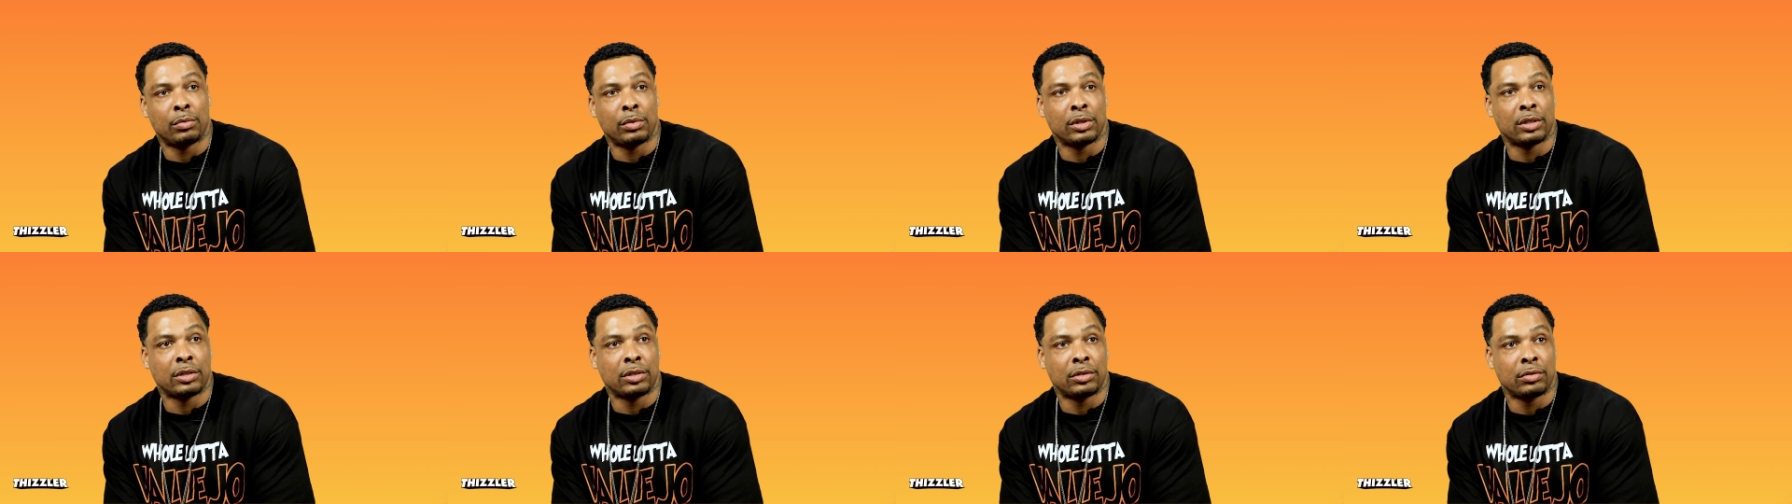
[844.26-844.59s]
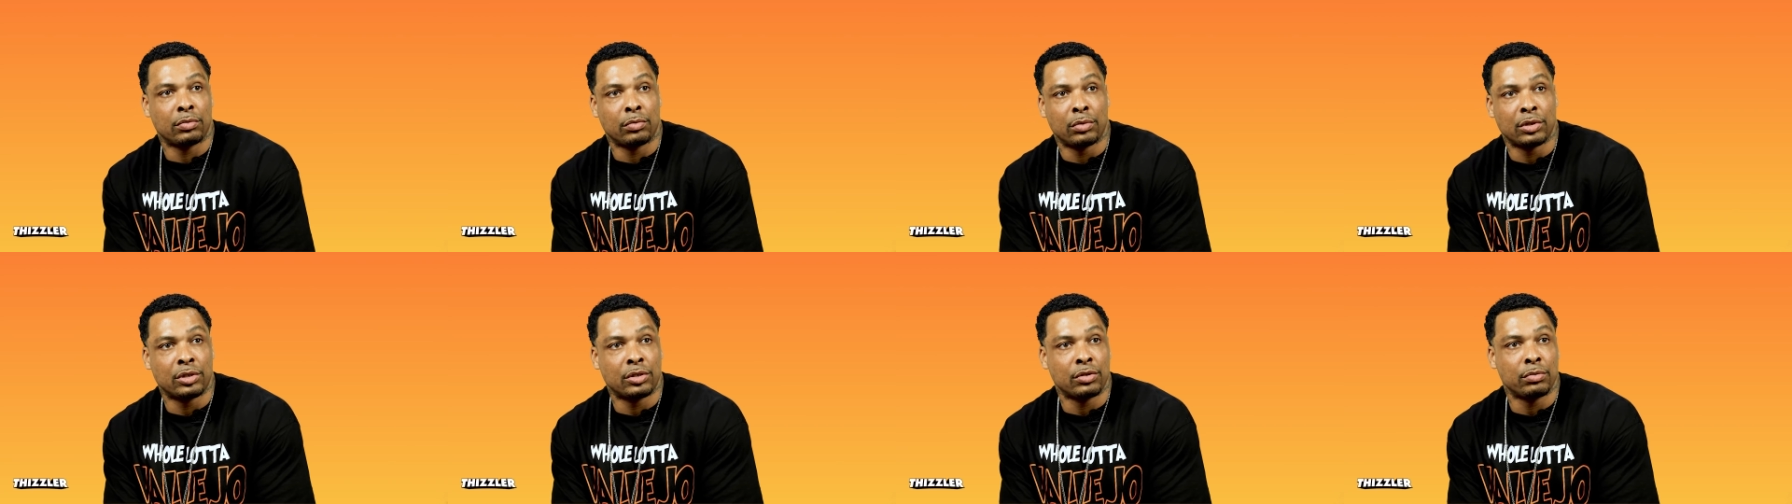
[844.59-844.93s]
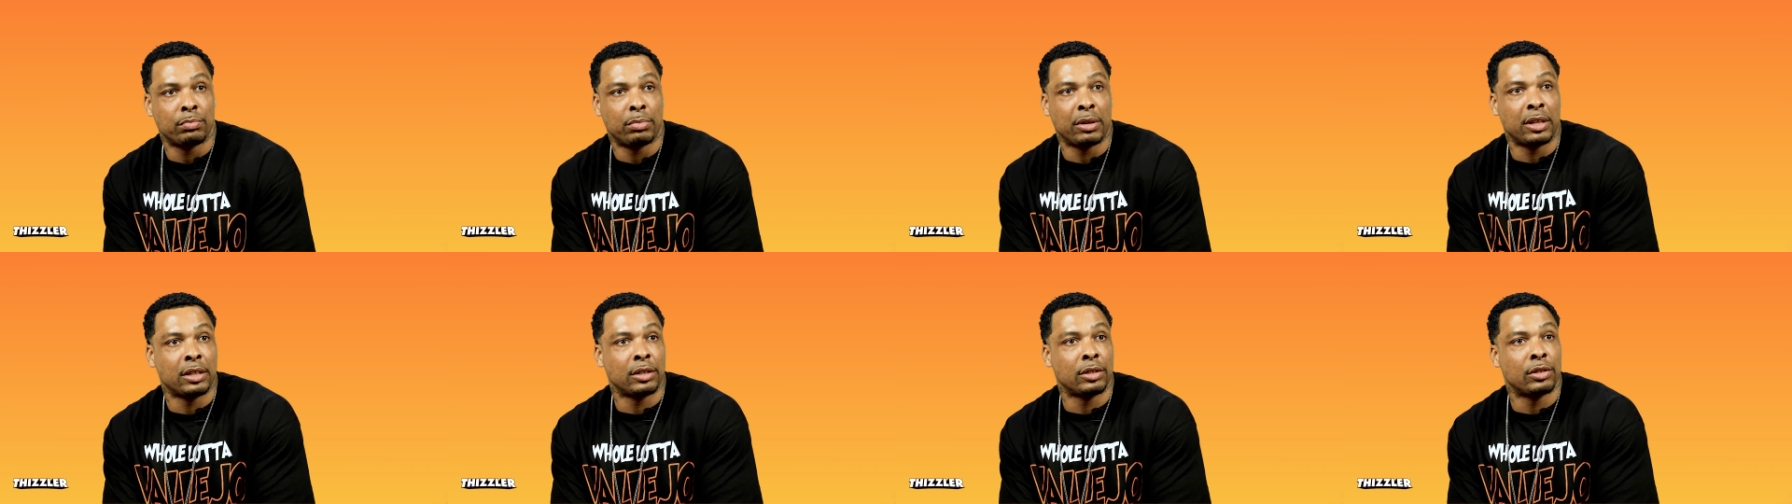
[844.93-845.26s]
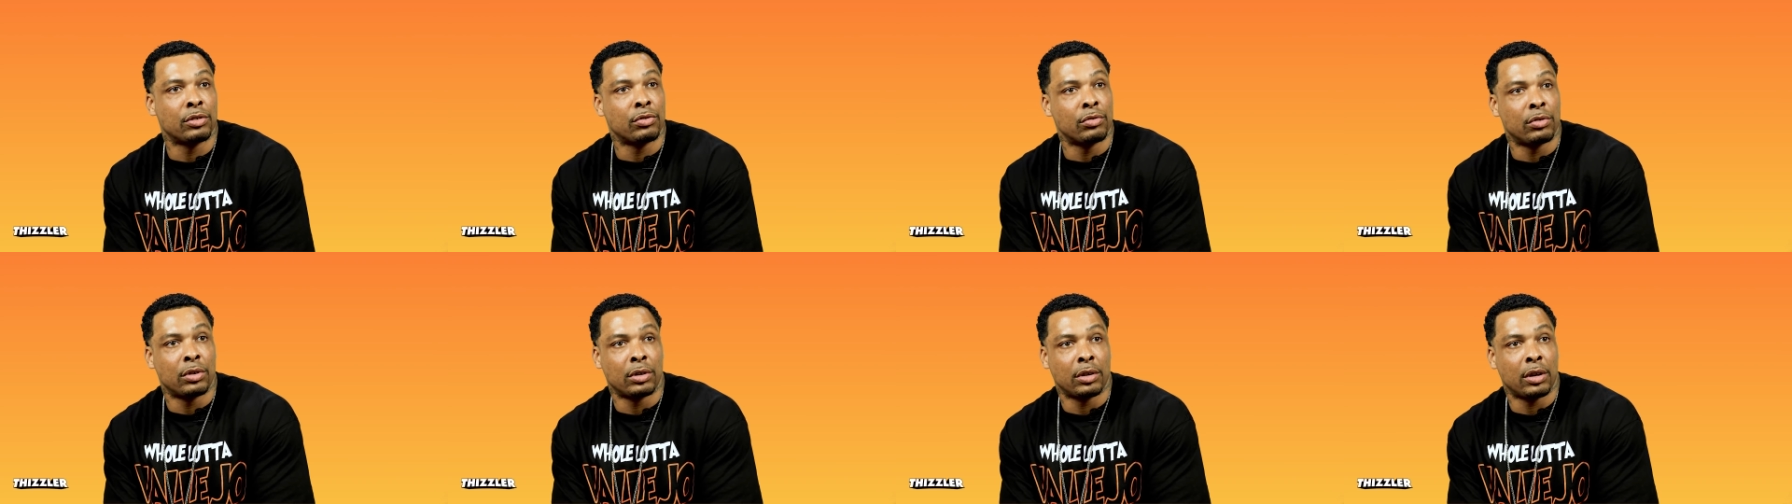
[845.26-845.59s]
what you, what you've been
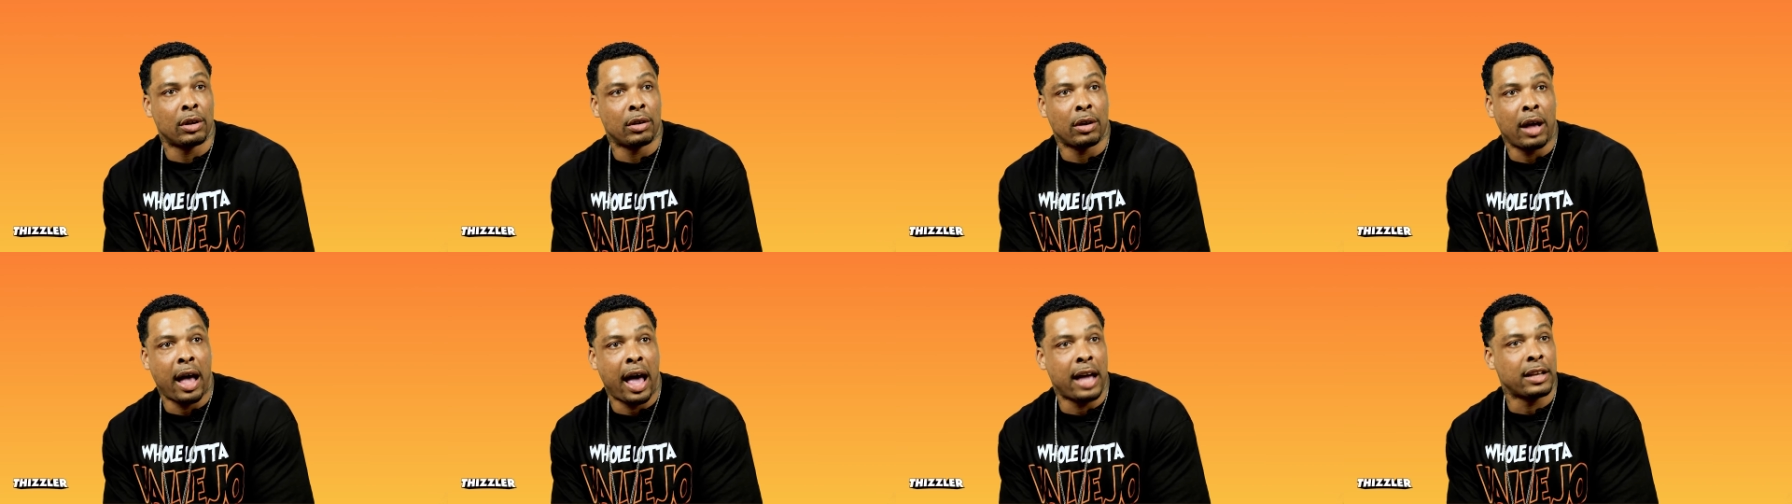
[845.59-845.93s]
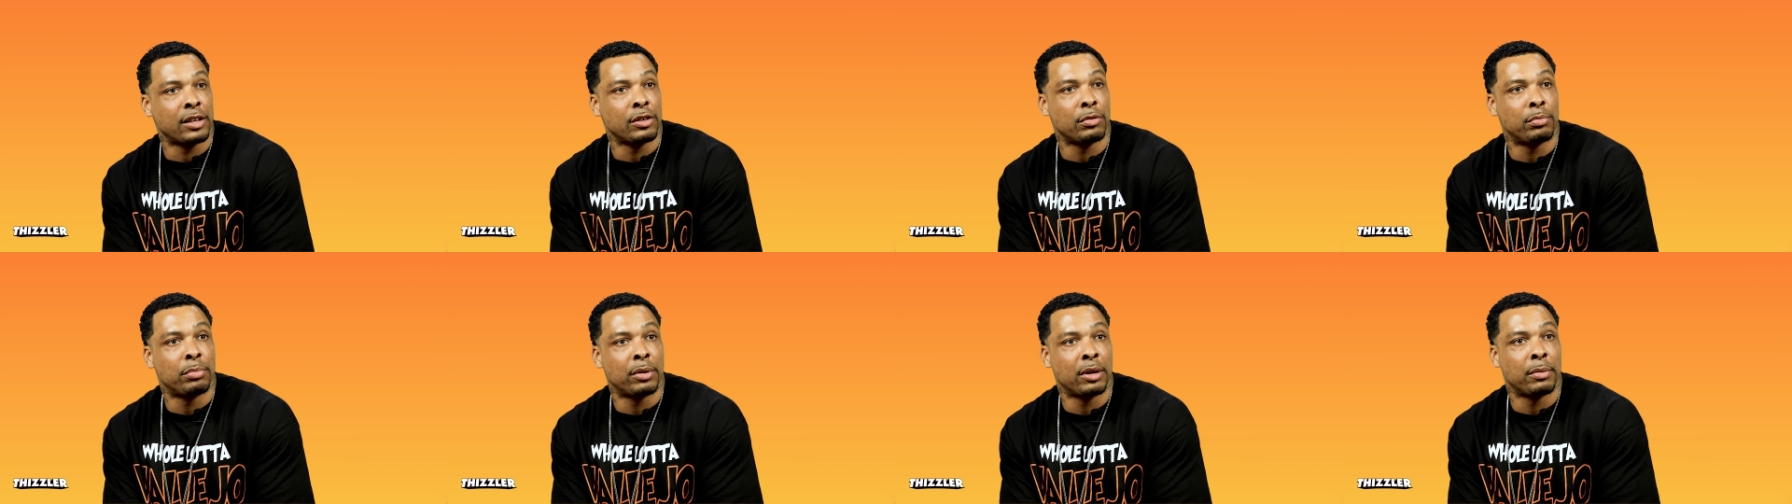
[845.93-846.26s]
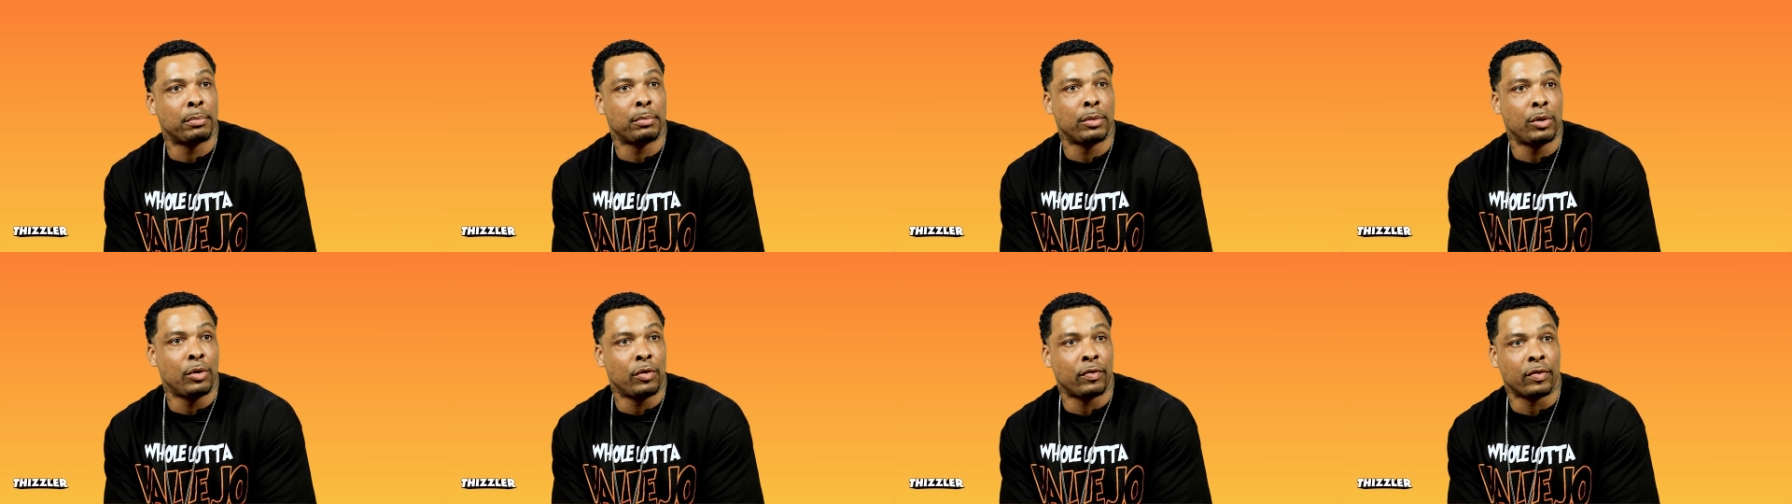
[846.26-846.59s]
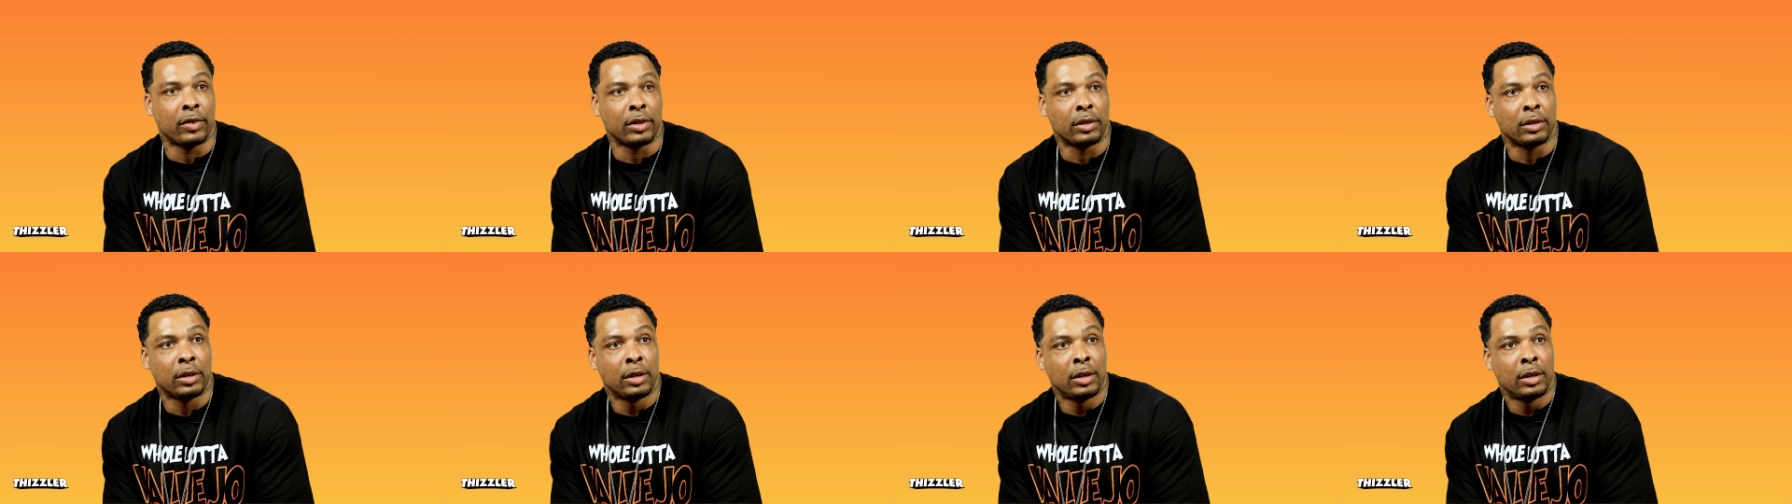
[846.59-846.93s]
doing or how you've been
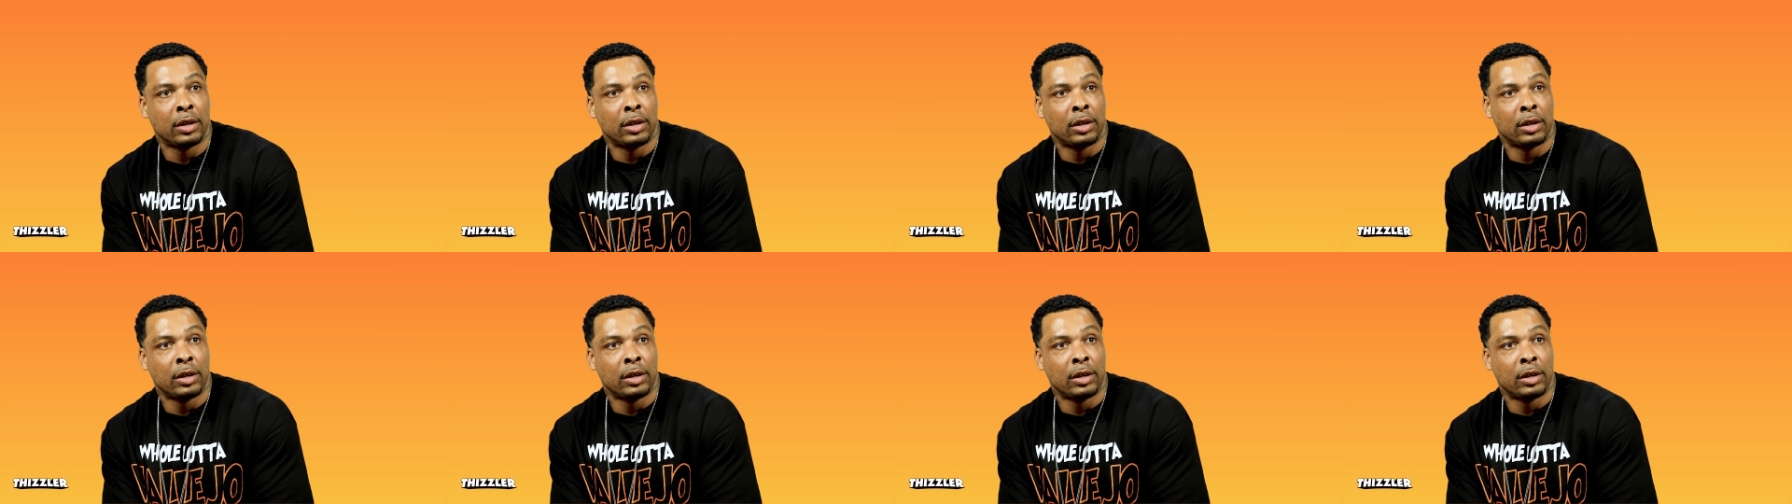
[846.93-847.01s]
moving.